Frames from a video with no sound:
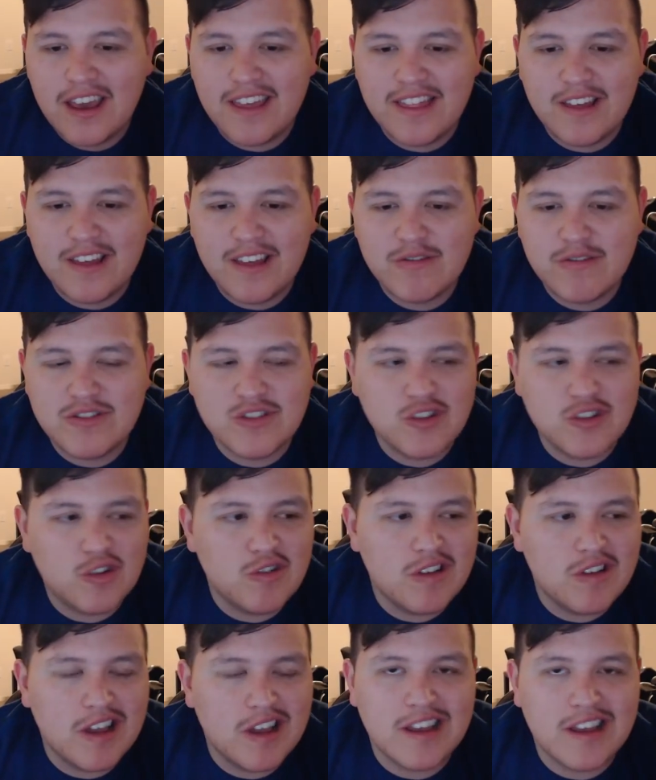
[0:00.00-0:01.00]
and there was
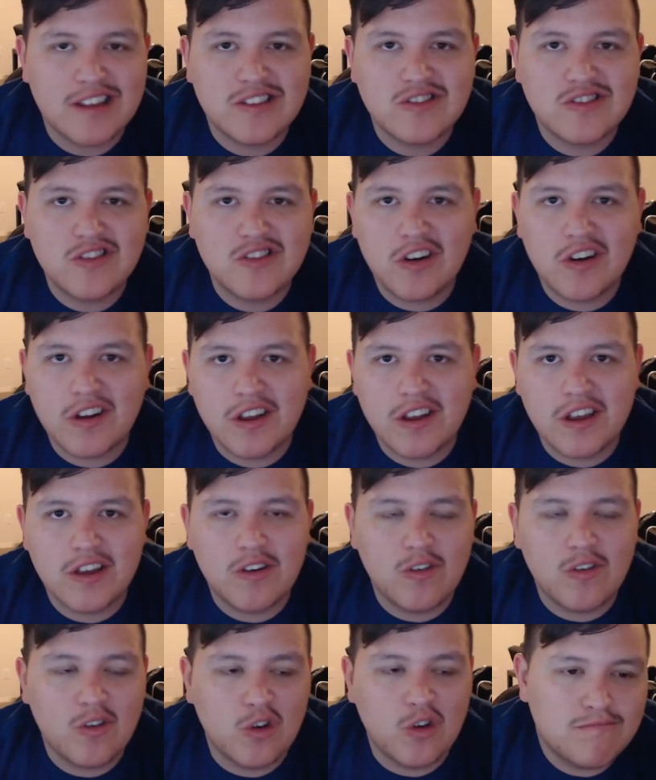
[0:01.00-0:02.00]
no like
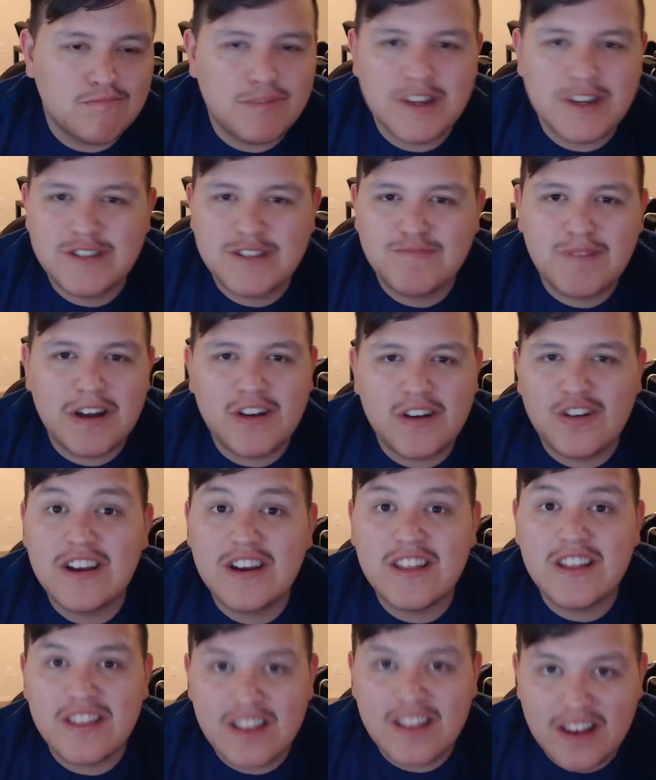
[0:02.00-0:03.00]
Target or Best Buy or
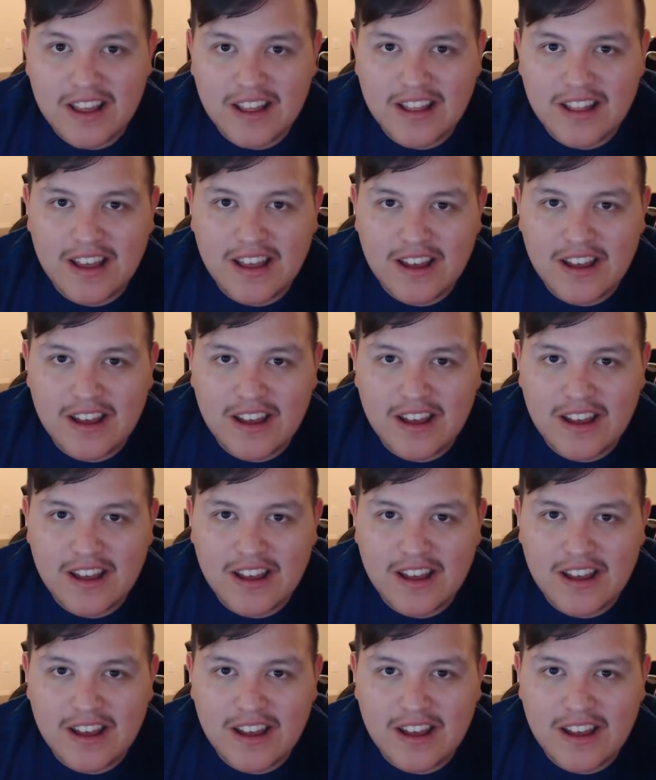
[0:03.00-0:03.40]
anything like that